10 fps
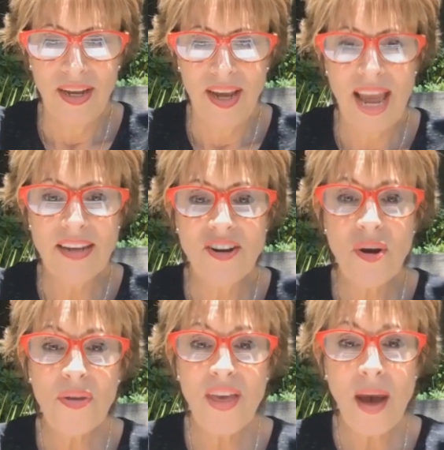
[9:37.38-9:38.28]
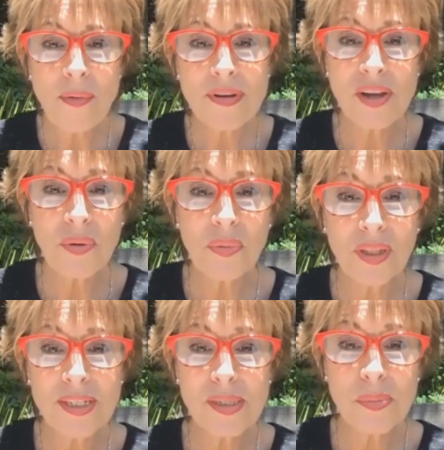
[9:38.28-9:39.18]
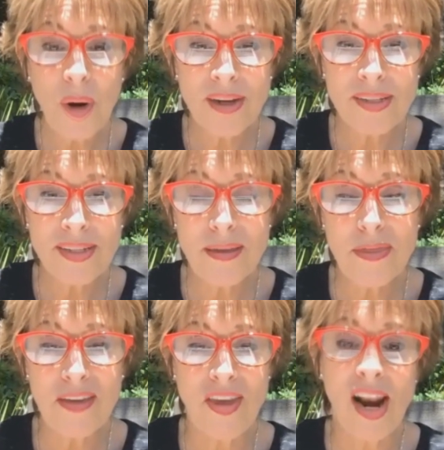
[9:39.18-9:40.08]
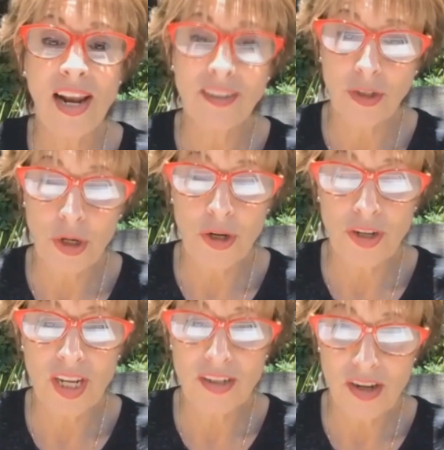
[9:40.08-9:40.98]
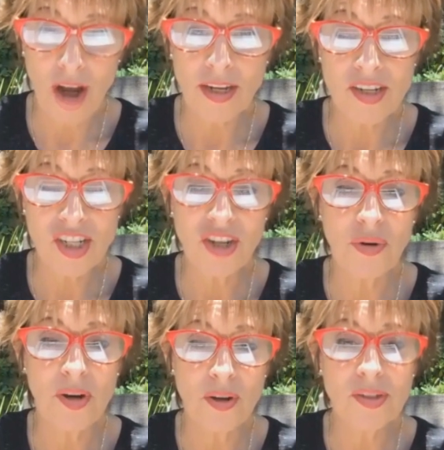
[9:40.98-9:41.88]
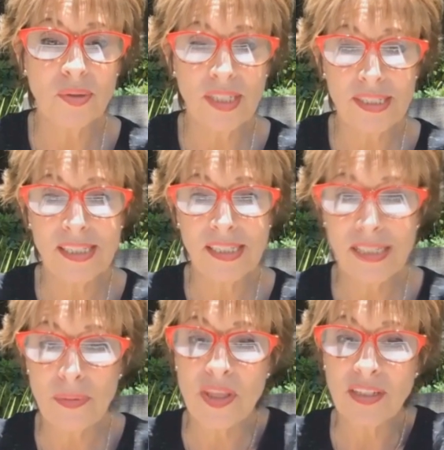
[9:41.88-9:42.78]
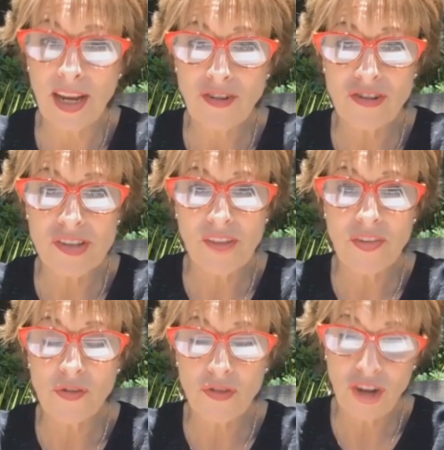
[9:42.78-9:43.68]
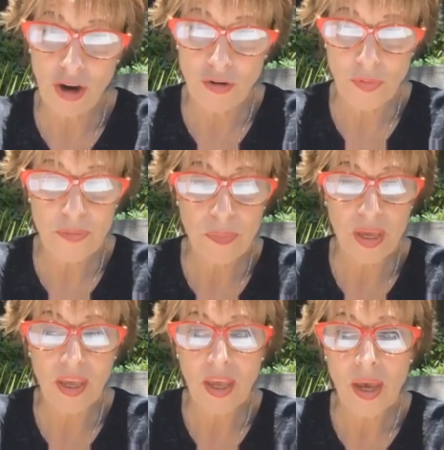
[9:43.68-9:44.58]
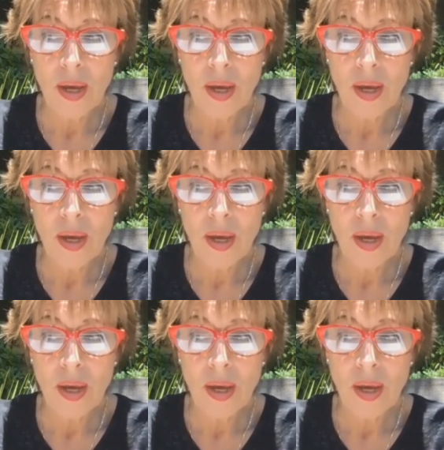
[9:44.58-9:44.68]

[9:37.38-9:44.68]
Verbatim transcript: And you know, that was a really surprising thing that I learned in talking to you and also listening to some of the lectures that you shared with me.